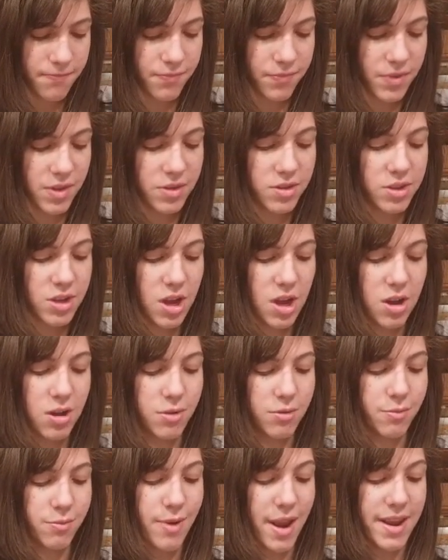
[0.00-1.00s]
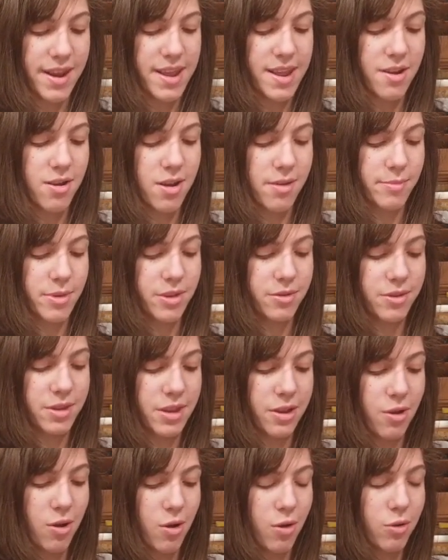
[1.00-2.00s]
So right here I'm using
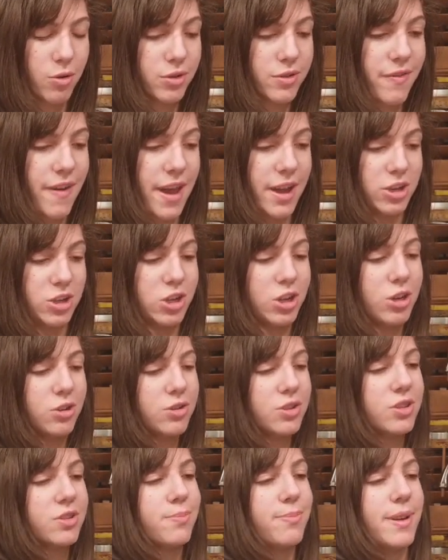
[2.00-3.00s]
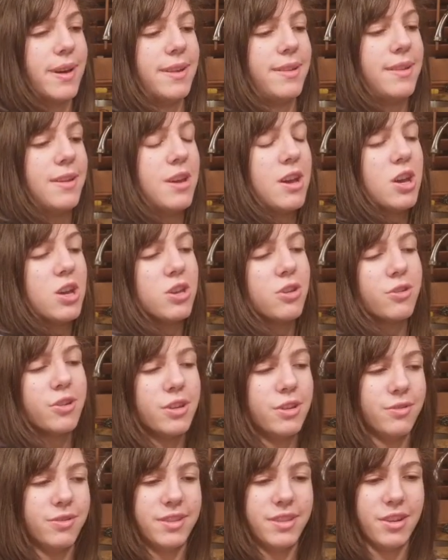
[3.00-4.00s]
old-fashioned oats, but you could
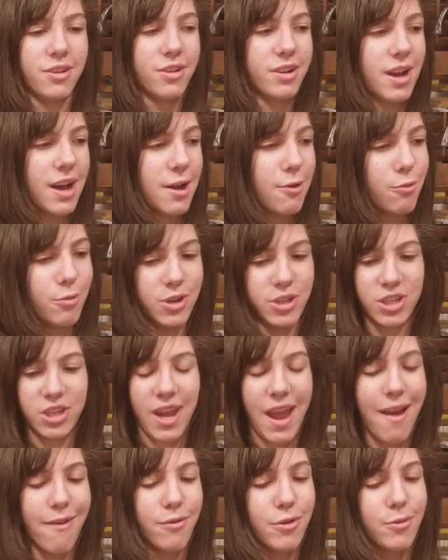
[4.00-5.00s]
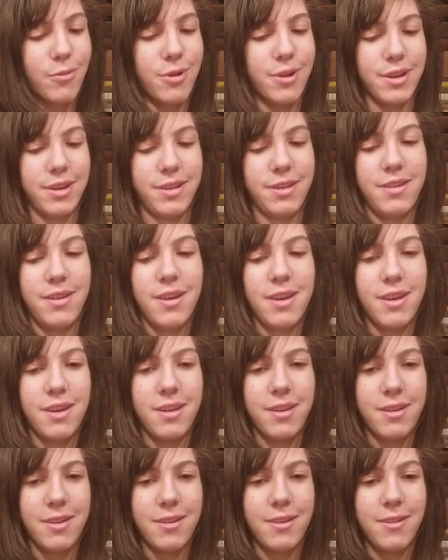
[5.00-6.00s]
do steel cut, whichever one
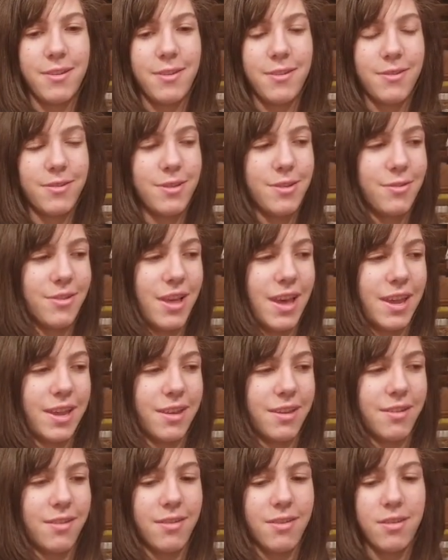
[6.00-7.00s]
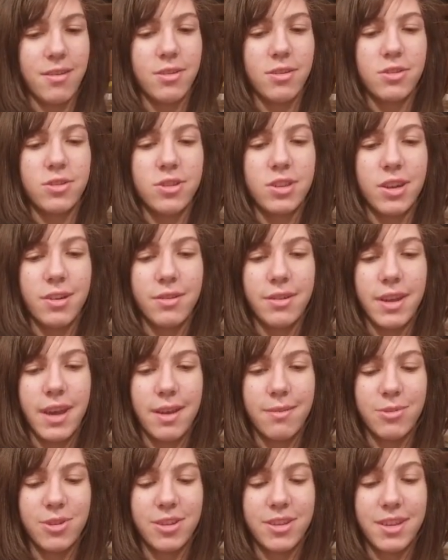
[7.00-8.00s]
you like. So now
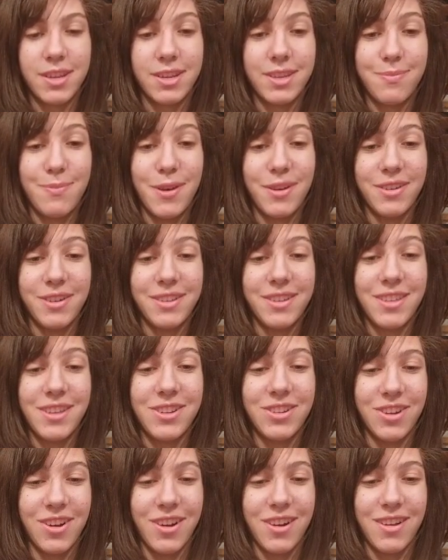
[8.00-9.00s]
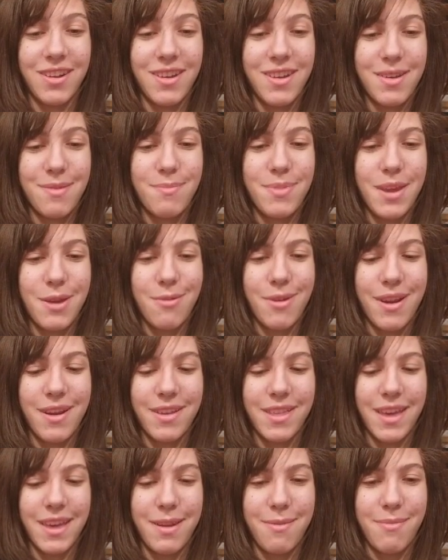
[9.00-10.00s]
I'm just going to spill into the jar. Be aware
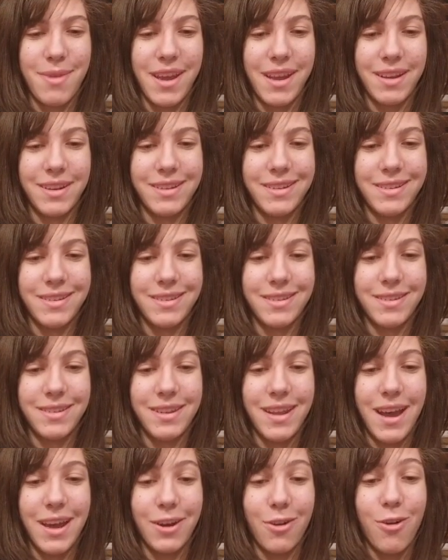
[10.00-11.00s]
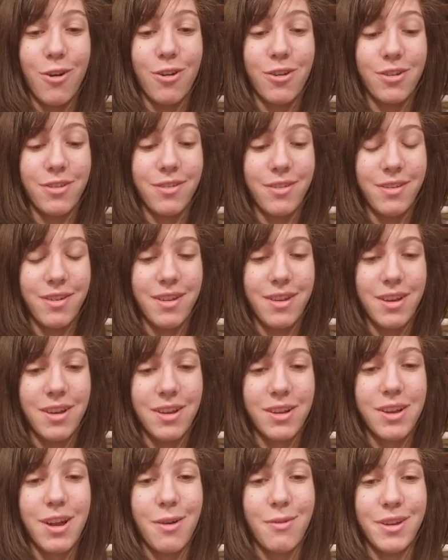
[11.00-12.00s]
that it might not all
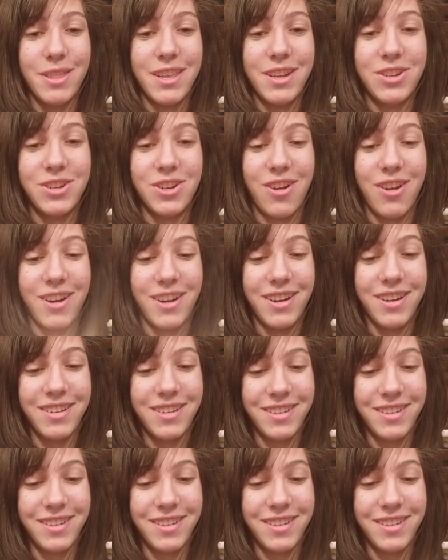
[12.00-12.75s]
go in the jar.